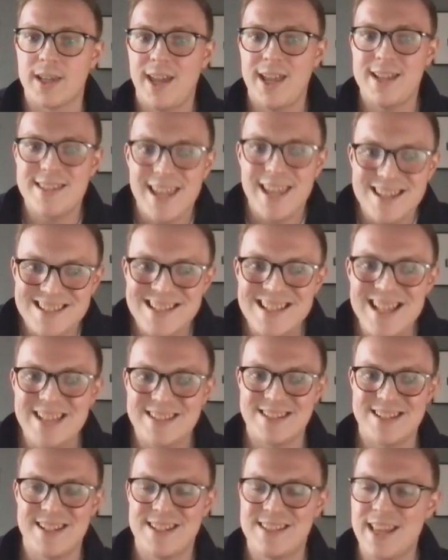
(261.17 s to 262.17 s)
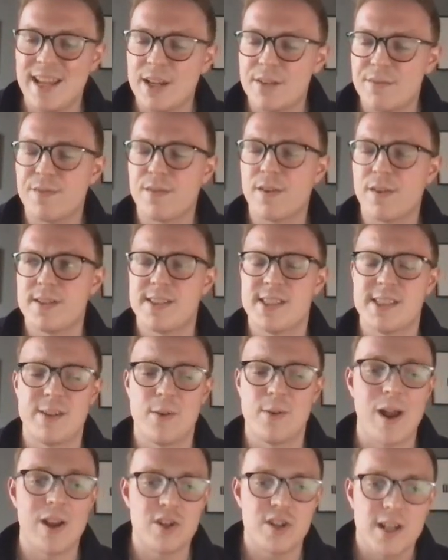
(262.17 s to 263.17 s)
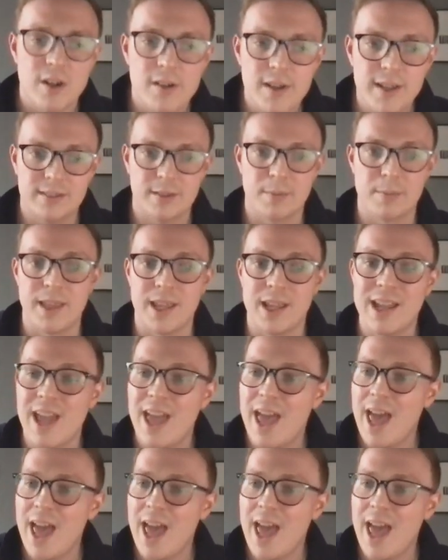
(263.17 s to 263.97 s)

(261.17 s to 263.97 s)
It takes less than a second for us to actually like something.